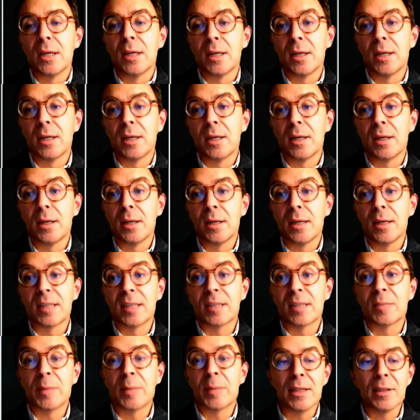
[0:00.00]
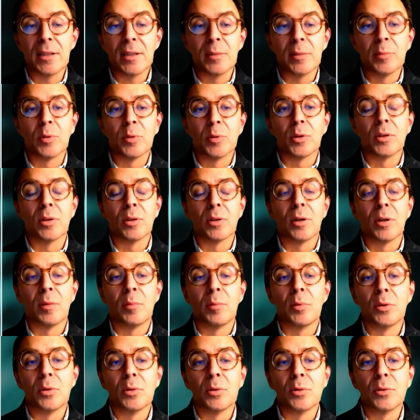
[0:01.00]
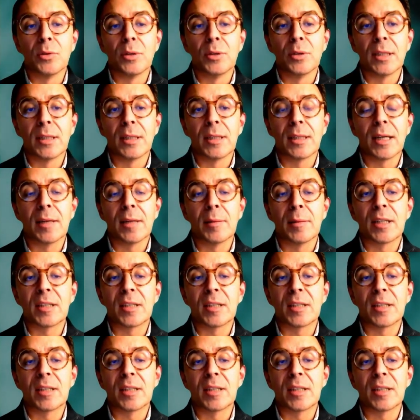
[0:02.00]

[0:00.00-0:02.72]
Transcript: expandable balloon. It can